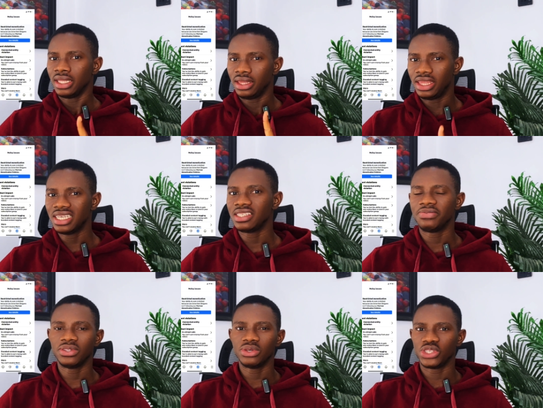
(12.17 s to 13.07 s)
This
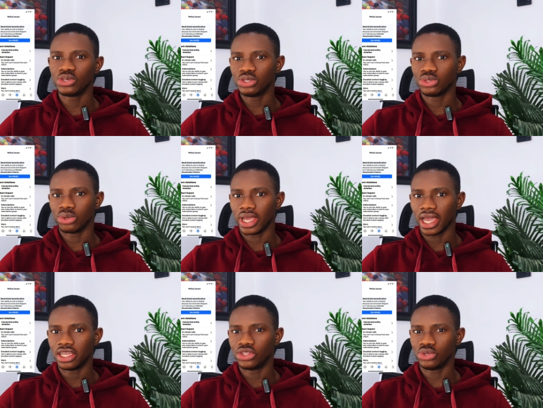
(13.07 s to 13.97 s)
video is going to
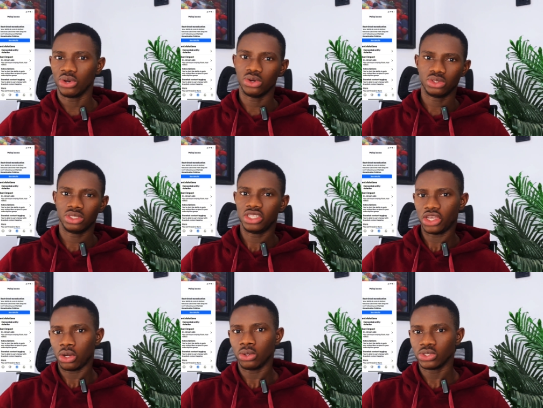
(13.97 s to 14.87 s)
guide you on the
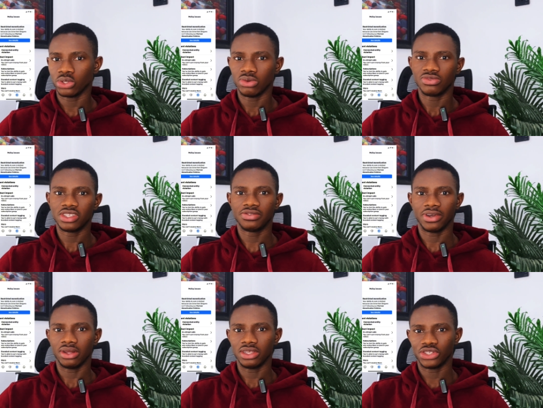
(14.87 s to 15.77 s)
cause of this
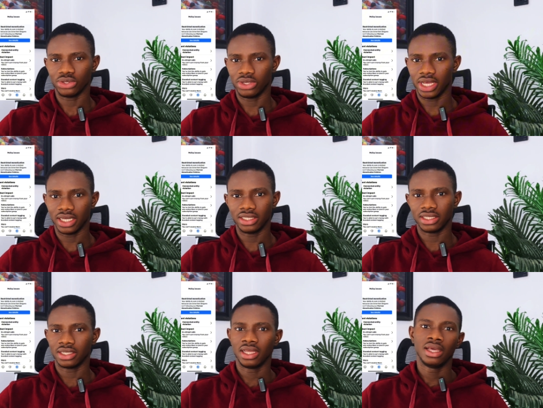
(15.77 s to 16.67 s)
violation and